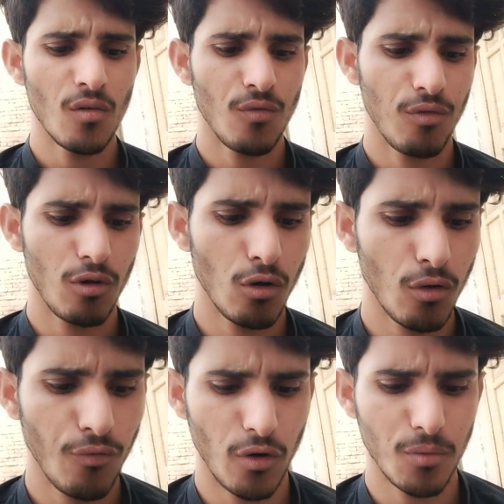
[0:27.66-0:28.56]
flow
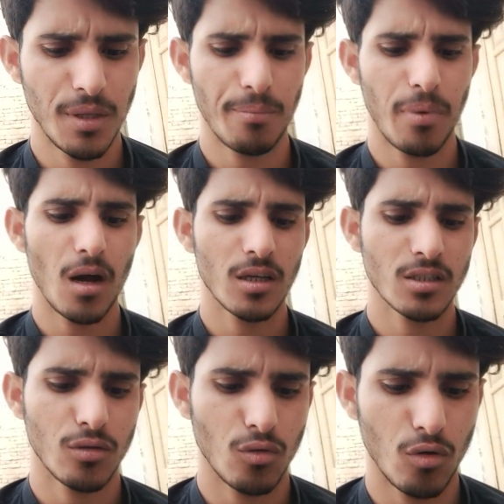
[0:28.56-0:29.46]
from the
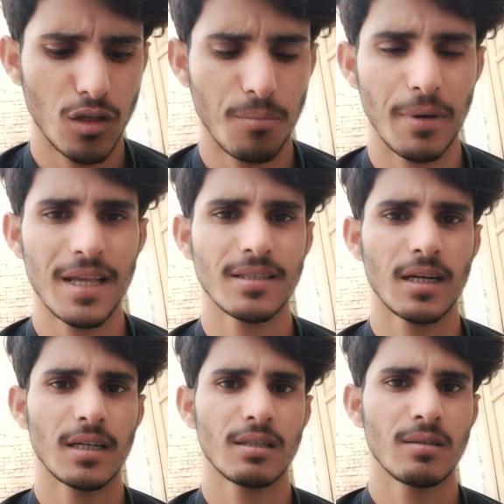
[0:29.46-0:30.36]
past through the
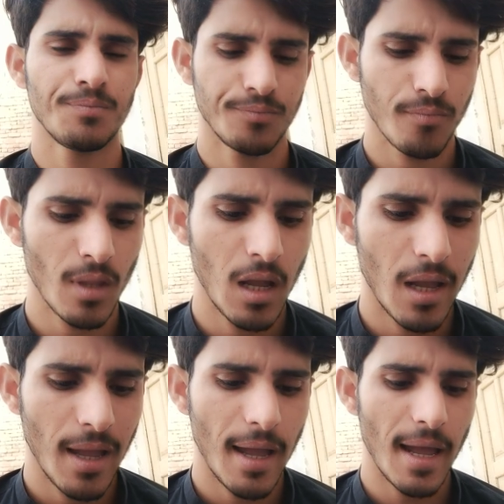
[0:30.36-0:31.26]
present
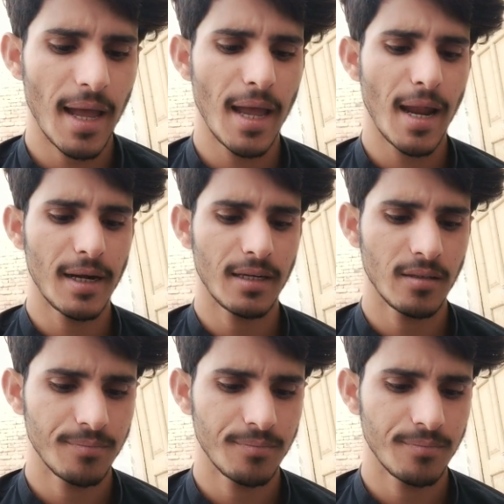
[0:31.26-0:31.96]
and